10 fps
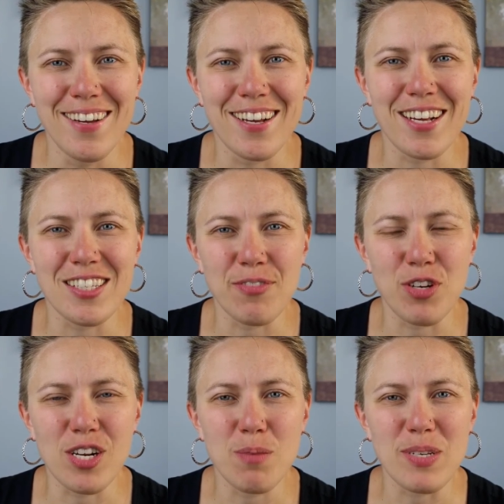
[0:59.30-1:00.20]
Because if
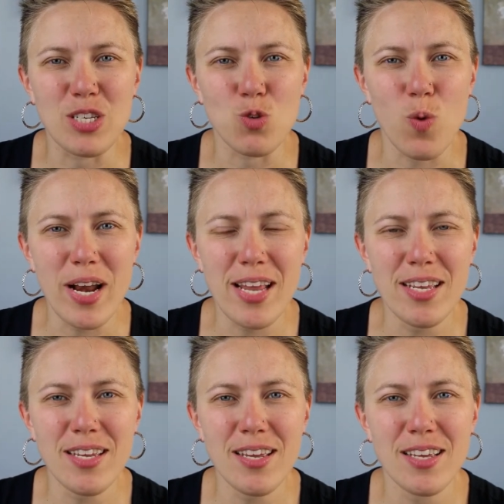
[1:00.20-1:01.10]
you're going to be
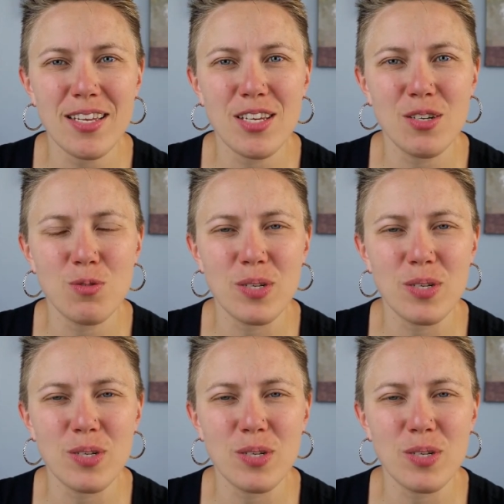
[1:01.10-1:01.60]
sweating, you